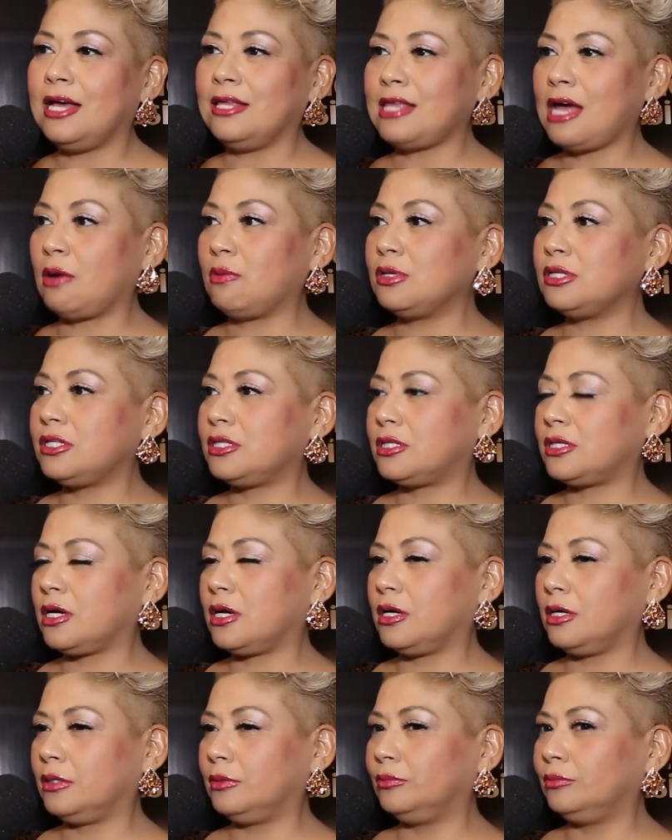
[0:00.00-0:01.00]
and that was
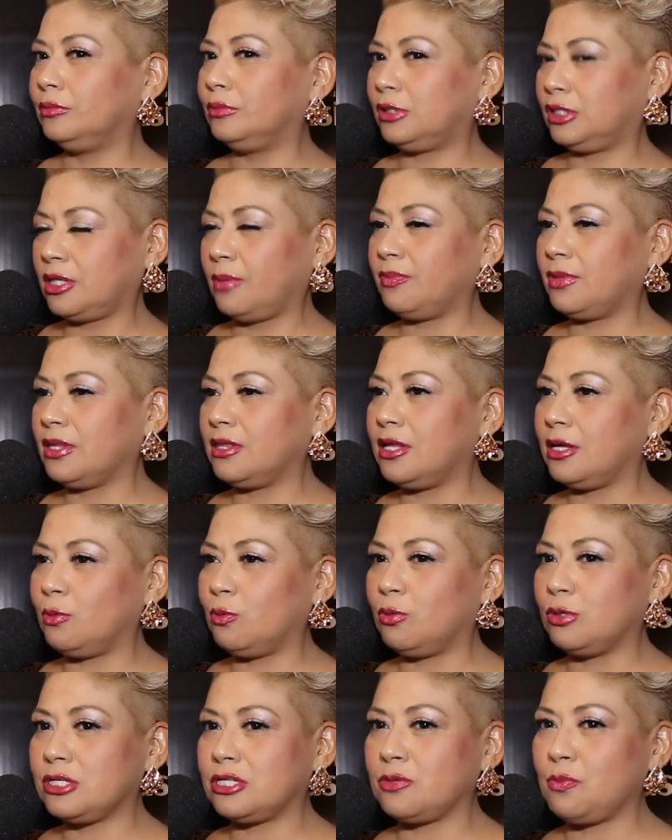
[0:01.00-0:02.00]
um, something
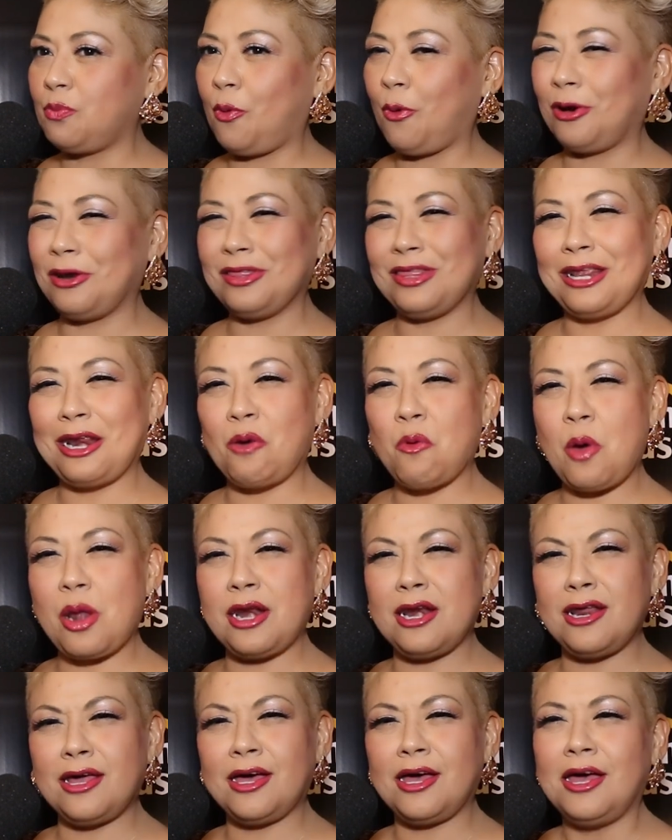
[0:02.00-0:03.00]
that was important that I
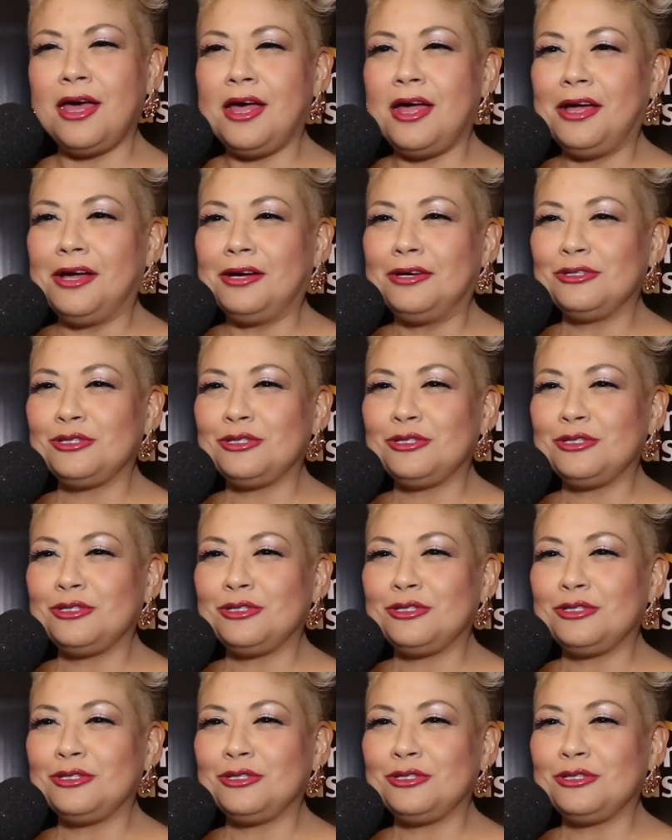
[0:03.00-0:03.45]
wanted to